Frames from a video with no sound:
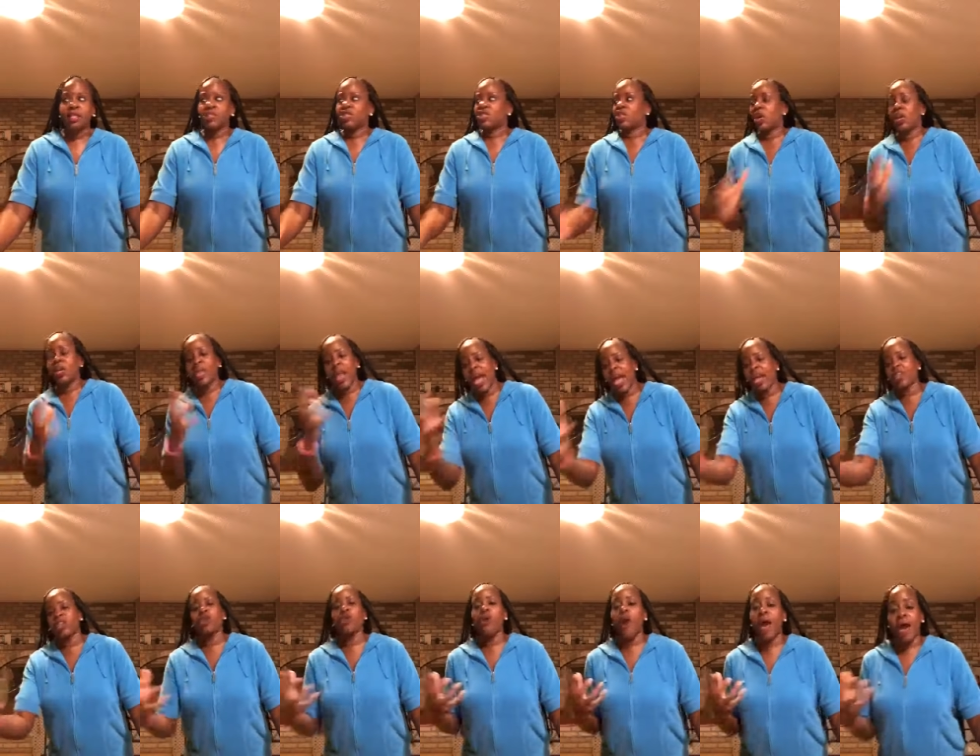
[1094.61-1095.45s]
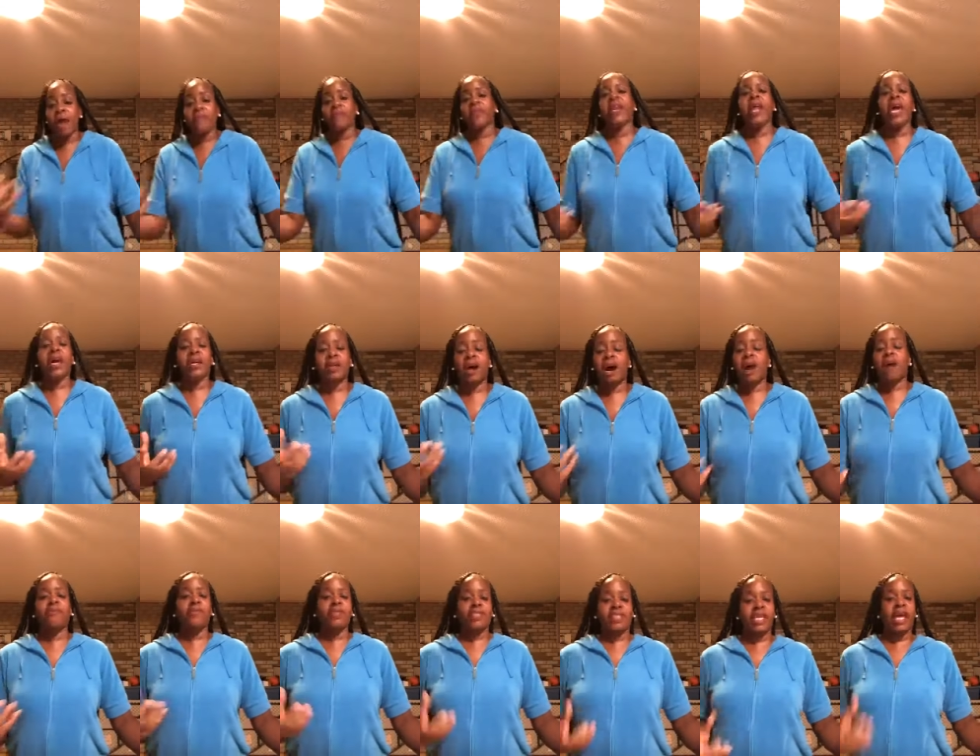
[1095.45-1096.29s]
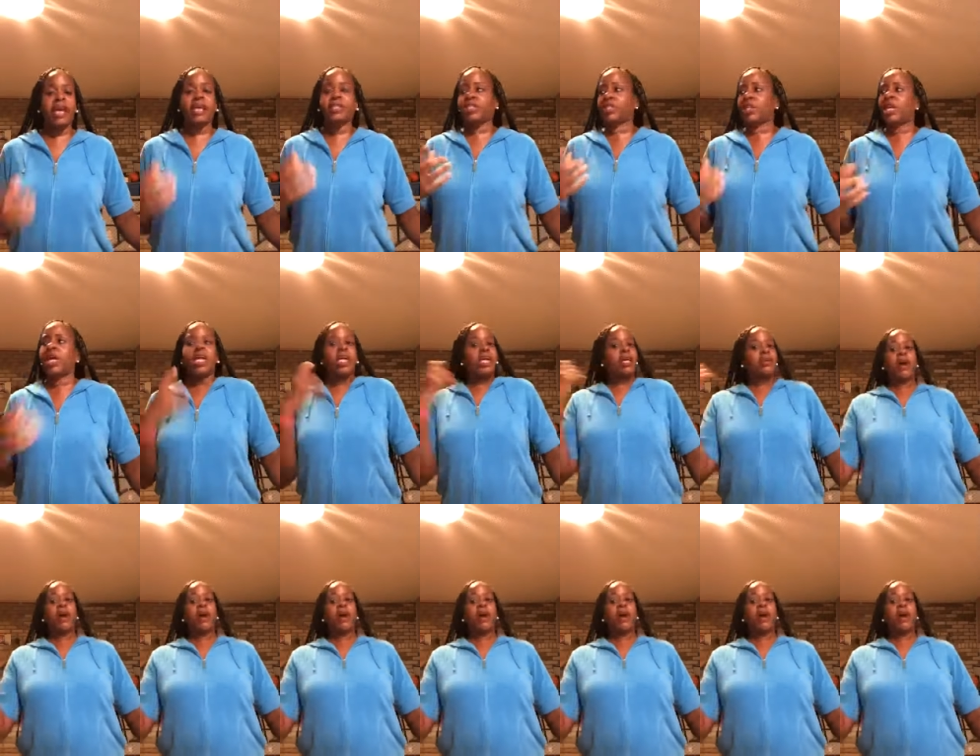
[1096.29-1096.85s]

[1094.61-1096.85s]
So now you having that conversation.